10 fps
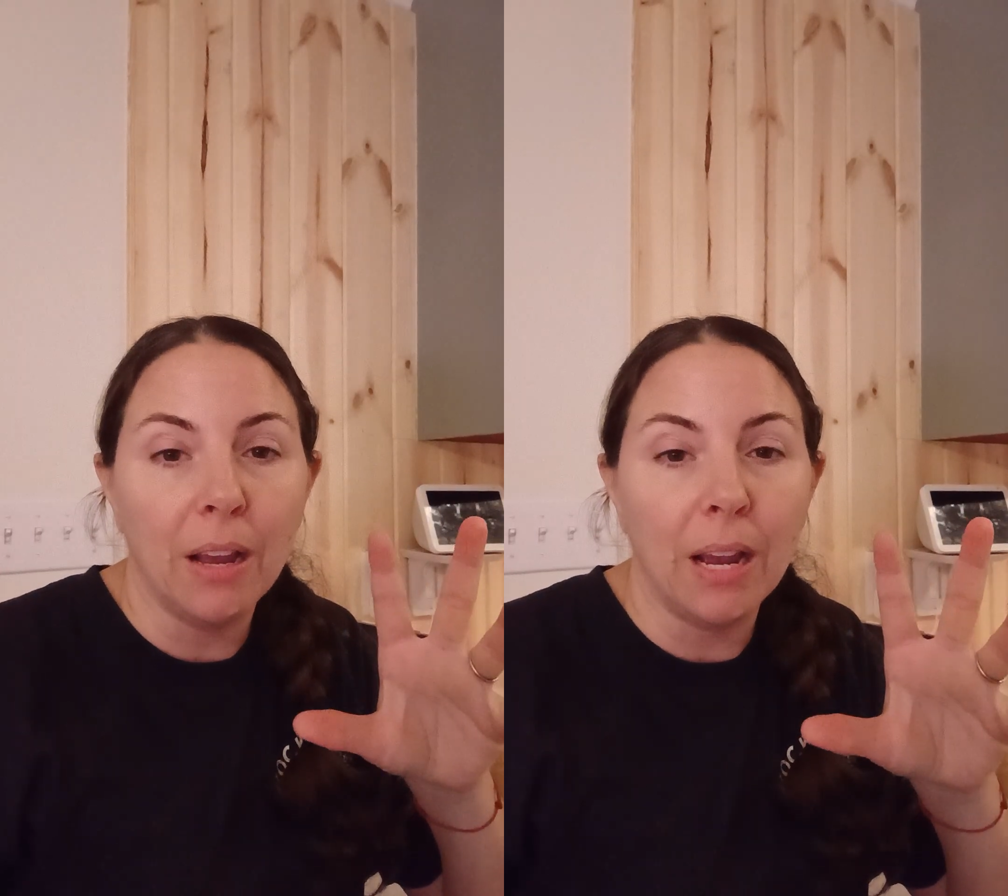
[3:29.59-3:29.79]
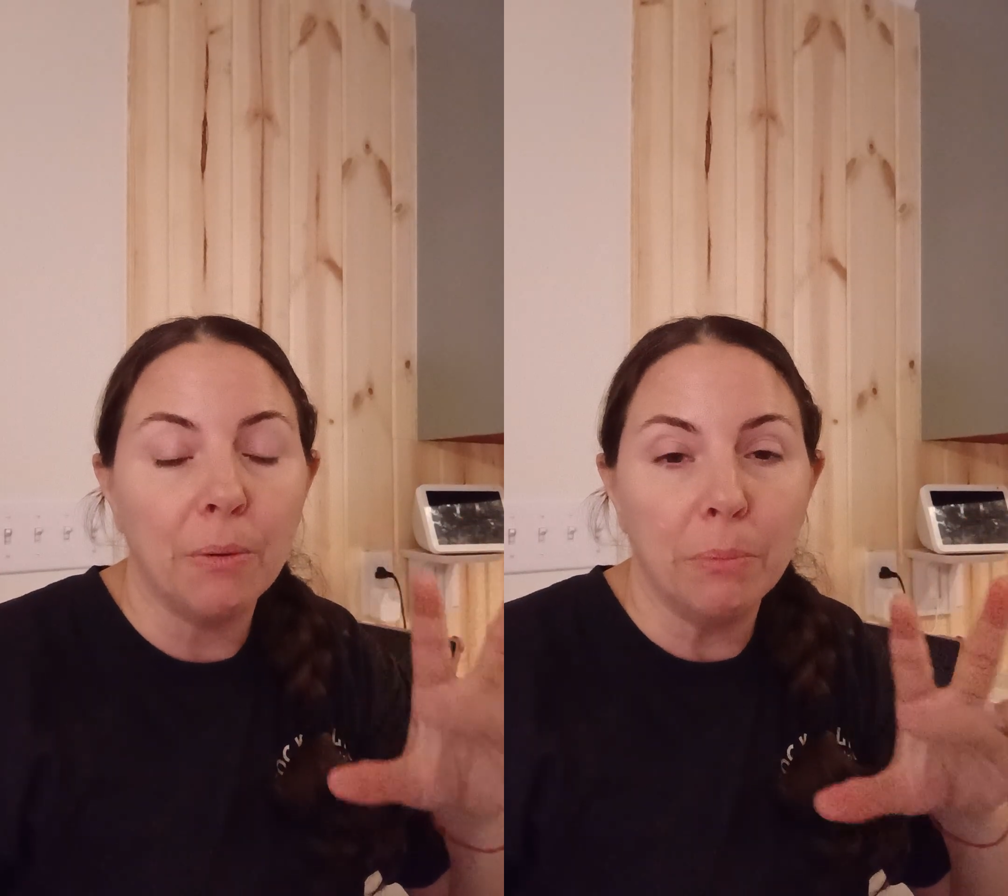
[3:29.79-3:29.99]

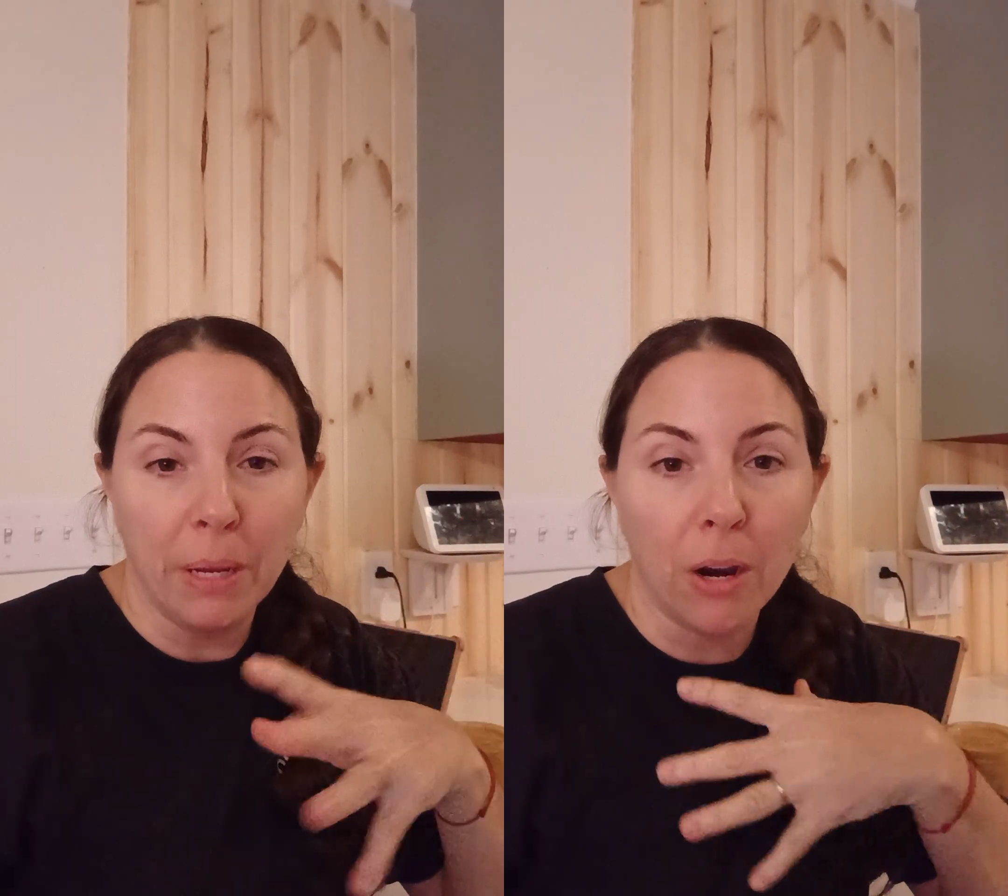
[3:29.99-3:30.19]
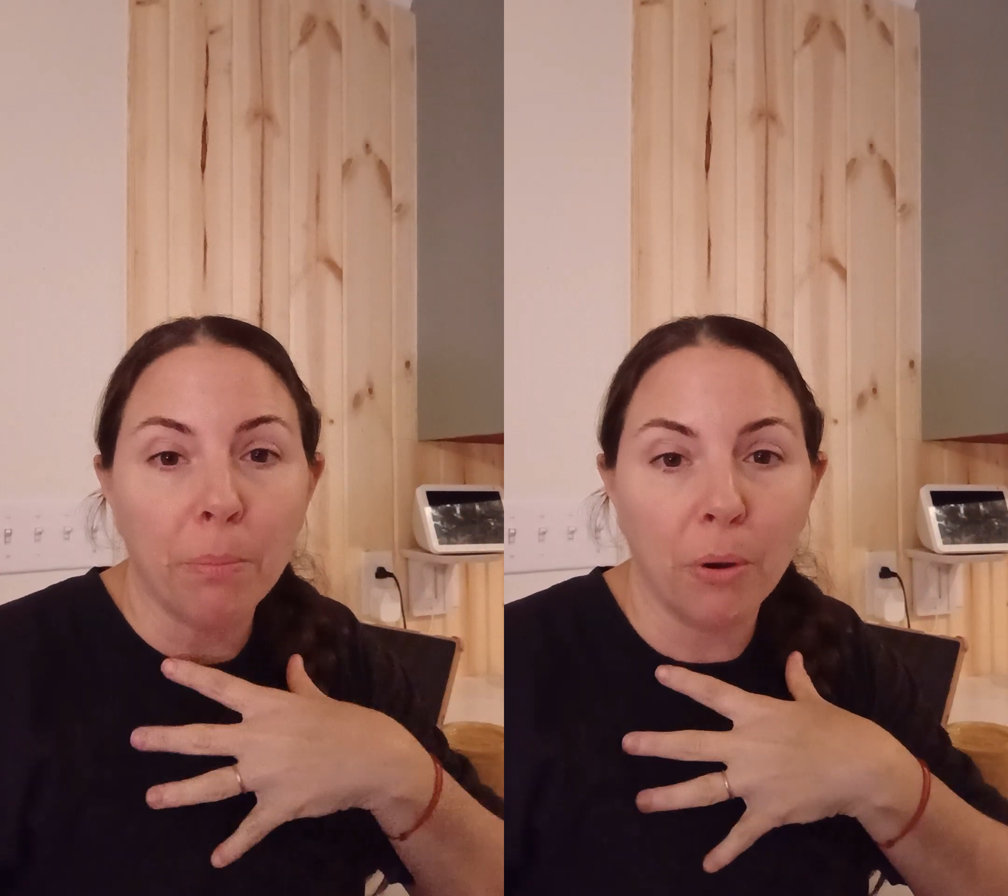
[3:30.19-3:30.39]
I would be
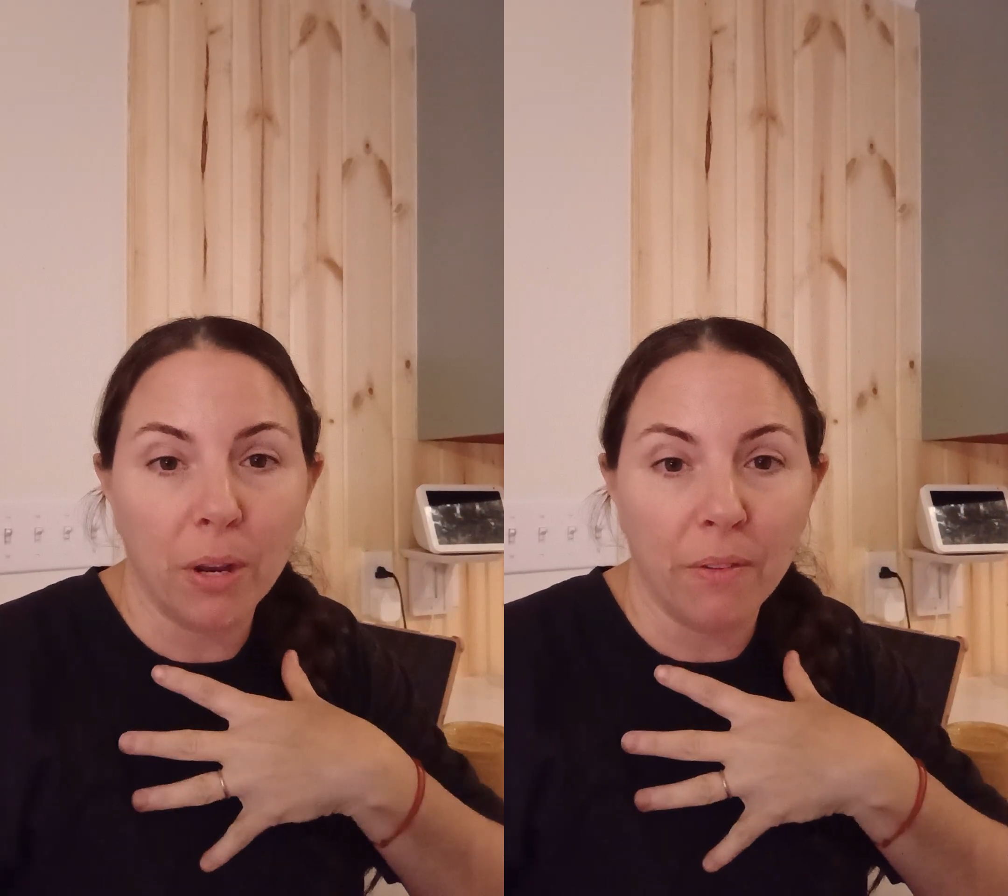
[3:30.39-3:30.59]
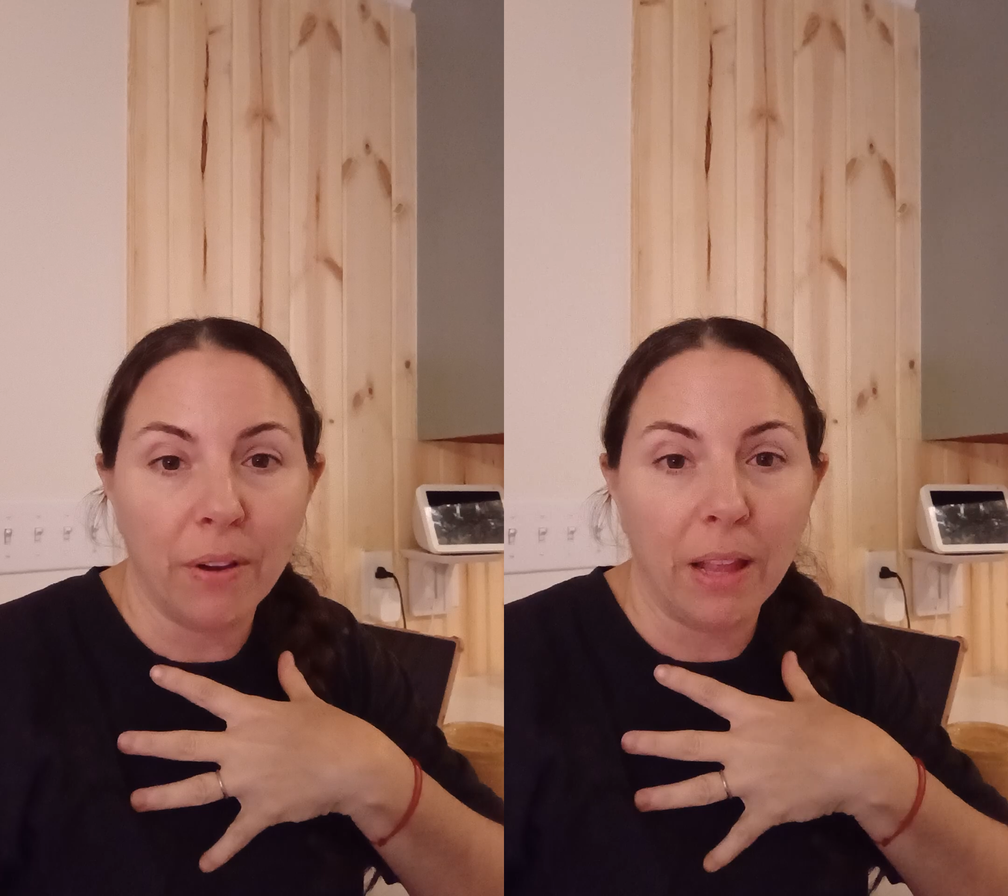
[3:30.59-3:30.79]

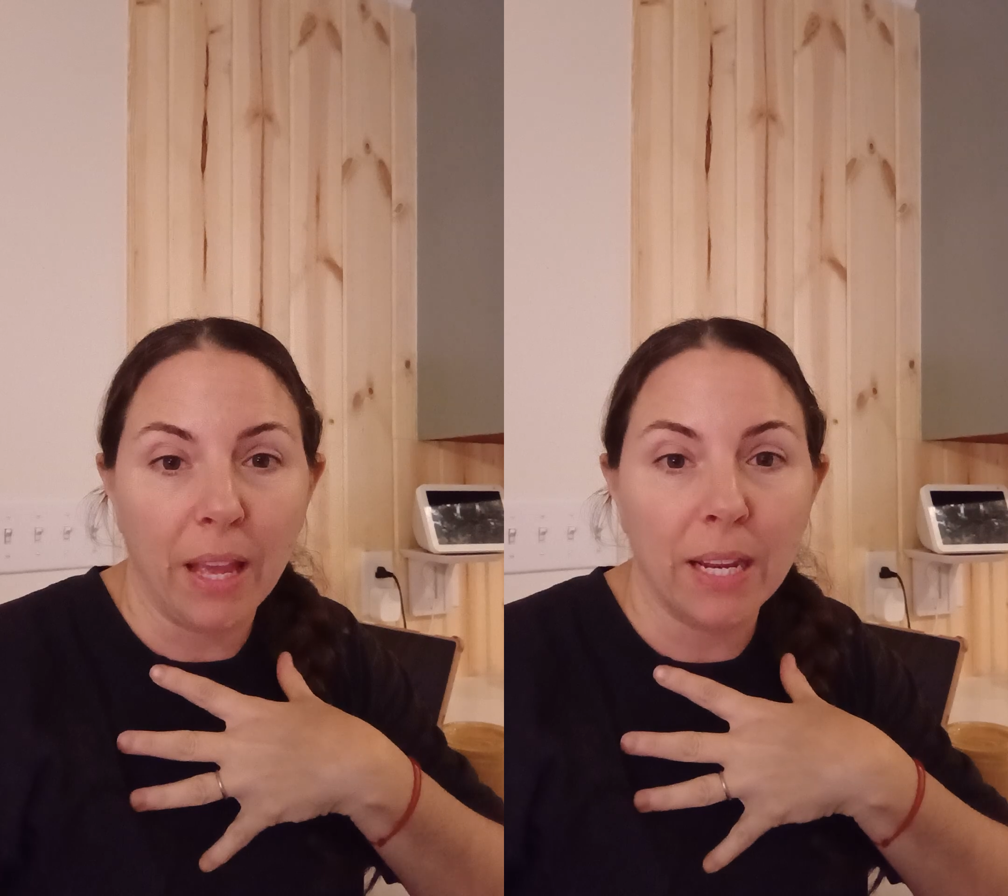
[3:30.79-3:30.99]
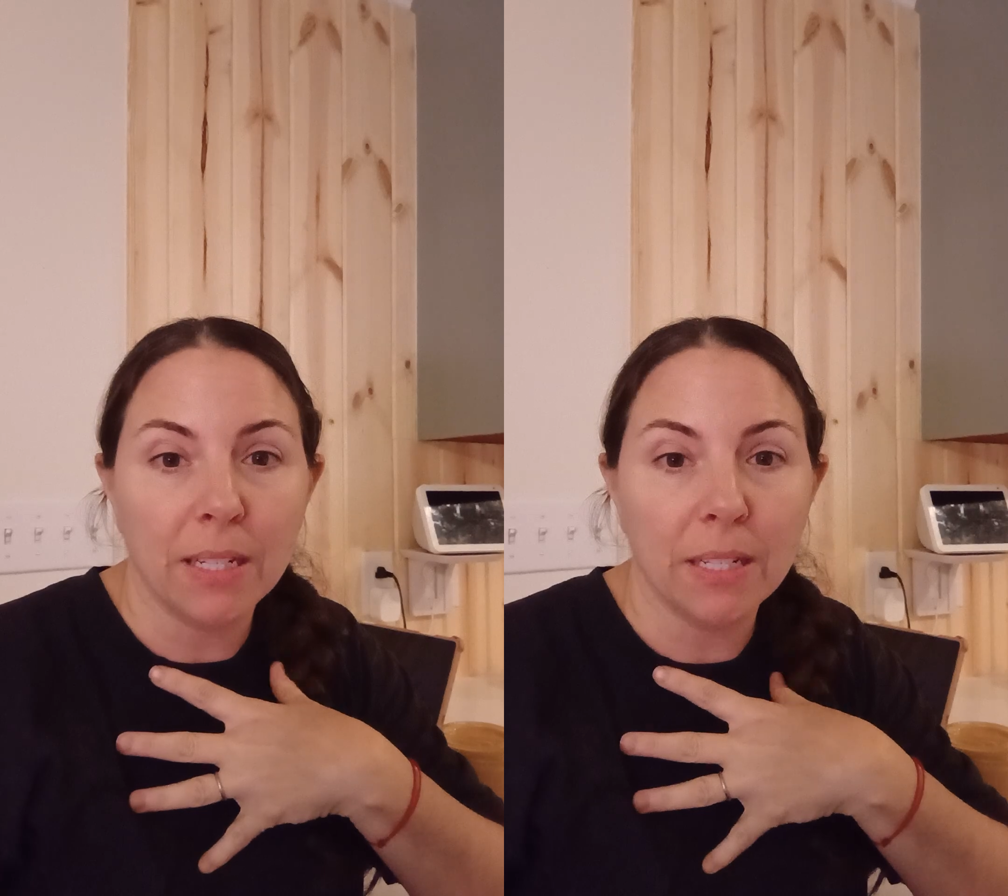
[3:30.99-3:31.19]
heartbroken if I
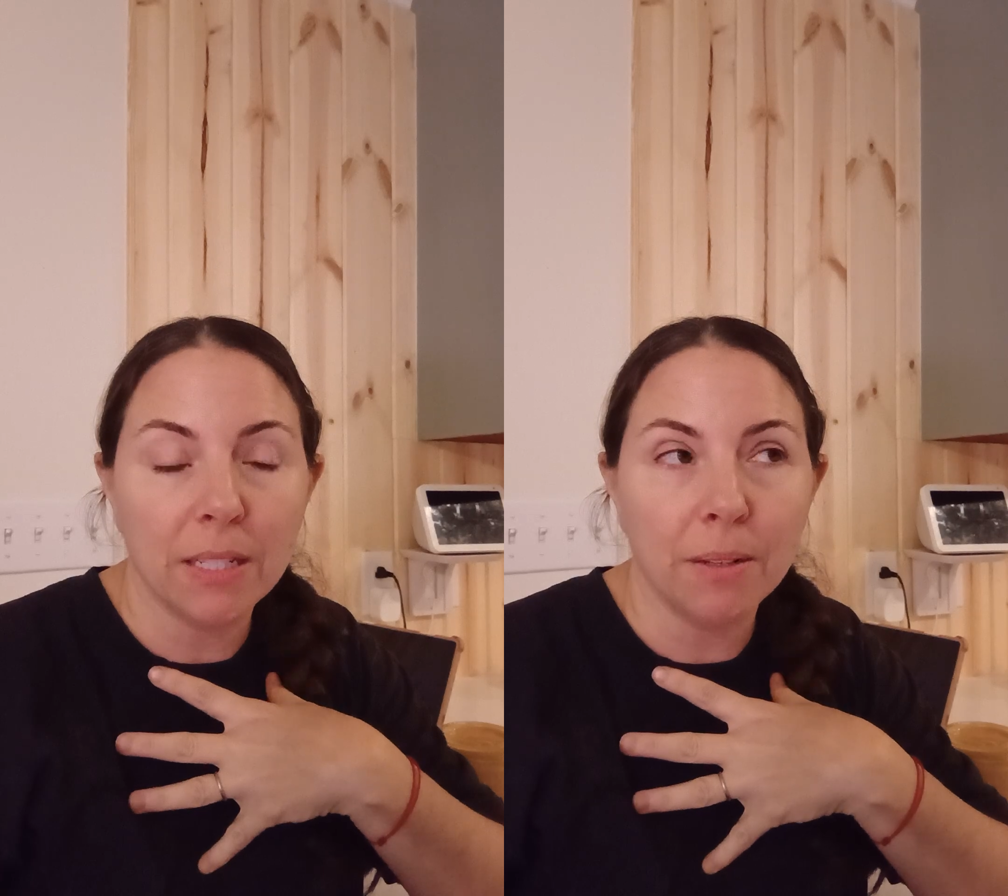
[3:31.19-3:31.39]
like